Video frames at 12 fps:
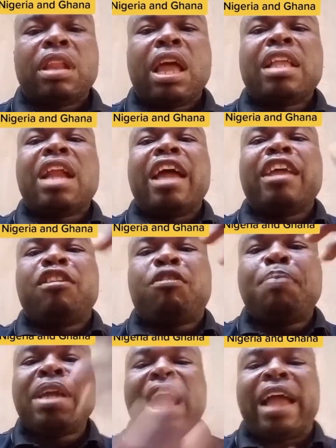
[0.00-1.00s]
Nigeria is
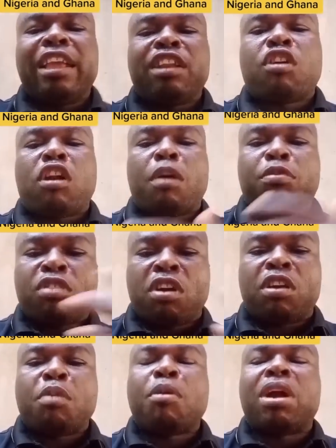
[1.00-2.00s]
bigger in
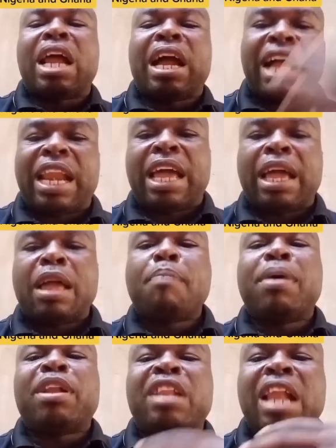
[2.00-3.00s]
corruption more than Ghana,
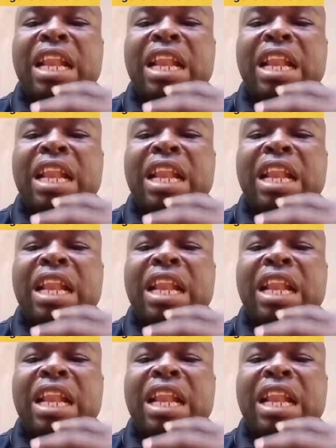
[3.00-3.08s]
but